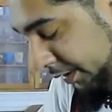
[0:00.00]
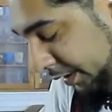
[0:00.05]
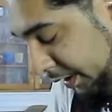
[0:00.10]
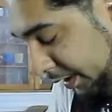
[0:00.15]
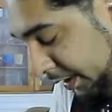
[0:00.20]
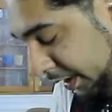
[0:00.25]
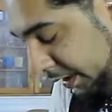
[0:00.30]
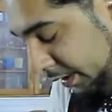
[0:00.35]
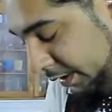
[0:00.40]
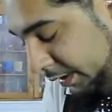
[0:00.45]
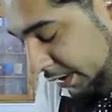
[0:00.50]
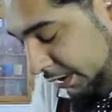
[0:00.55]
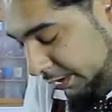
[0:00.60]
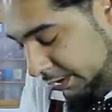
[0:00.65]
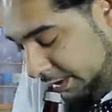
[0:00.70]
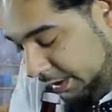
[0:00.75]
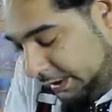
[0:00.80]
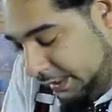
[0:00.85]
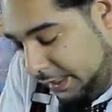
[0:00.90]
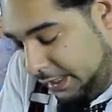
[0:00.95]
See now
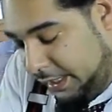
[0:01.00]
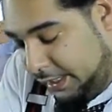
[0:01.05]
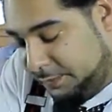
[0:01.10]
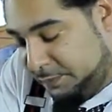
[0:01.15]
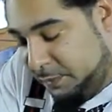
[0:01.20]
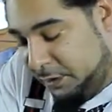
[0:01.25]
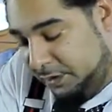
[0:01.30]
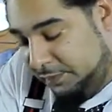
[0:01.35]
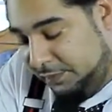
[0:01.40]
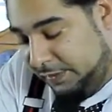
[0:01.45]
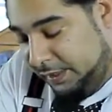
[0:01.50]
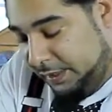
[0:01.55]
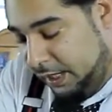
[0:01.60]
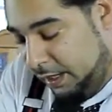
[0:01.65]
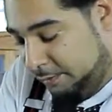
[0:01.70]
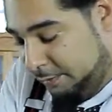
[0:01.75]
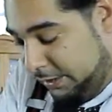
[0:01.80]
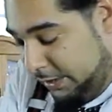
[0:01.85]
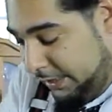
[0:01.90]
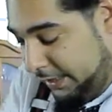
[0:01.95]
that's perfect.
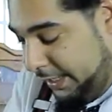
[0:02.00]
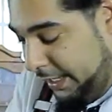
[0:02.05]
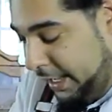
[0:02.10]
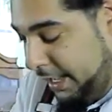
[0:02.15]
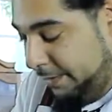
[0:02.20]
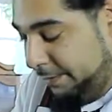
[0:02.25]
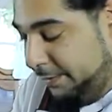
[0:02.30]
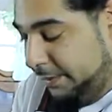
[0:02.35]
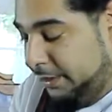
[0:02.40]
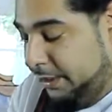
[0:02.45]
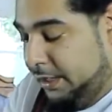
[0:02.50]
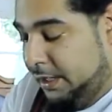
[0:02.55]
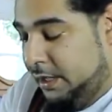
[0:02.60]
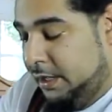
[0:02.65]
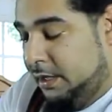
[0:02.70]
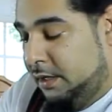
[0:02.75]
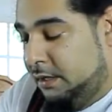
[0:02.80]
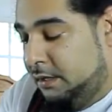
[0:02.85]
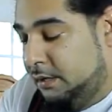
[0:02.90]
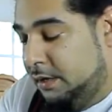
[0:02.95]
I'm glad that happened.
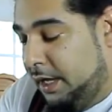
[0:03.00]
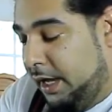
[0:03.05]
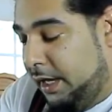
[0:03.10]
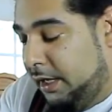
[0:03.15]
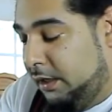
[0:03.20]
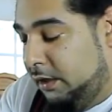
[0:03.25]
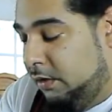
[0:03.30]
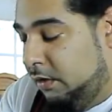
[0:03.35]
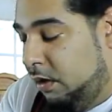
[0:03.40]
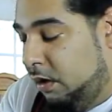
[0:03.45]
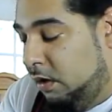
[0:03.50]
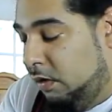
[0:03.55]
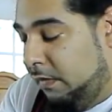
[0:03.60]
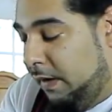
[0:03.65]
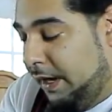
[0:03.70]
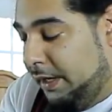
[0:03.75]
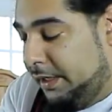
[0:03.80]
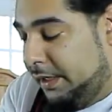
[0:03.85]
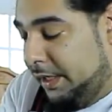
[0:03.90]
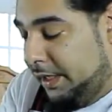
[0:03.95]
You got a little hole
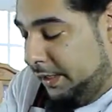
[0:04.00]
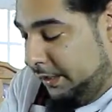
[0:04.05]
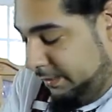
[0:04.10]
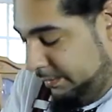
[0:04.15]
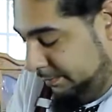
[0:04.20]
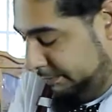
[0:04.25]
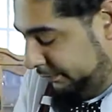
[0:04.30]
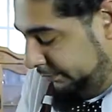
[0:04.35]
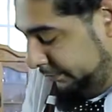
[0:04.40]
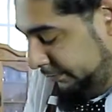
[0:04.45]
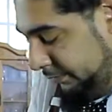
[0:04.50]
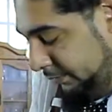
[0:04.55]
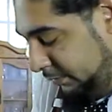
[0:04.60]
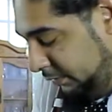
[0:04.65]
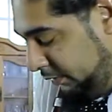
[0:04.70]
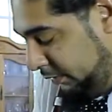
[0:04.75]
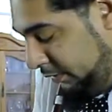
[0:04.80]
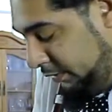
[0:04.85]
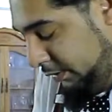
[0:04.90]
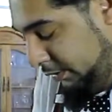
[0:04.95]
right there.
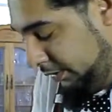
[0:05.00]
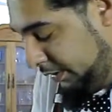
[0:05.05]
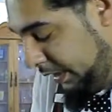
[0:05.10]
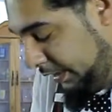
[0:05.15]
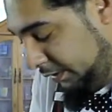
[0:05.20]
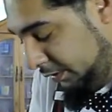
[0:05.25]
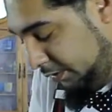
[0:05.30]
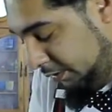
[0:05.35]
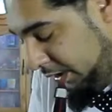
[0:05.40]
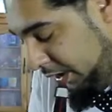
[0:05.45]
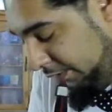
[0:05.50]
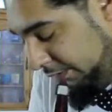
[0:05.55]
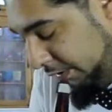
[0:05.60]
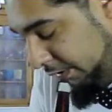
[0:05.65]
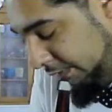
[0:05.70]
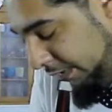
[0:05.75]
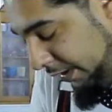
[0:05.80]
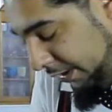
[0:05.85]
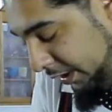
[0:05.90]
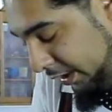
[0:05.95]
That's gonna
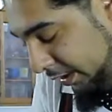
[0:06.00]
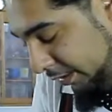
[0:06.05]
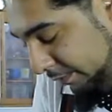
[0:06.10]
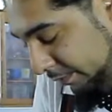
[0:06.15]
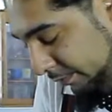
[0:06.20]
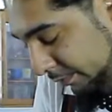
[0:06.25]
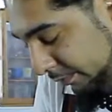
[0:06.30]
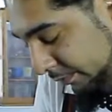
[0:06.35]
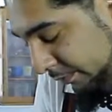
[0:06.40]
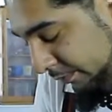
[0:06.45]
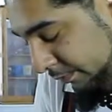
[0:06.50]
cover it right up.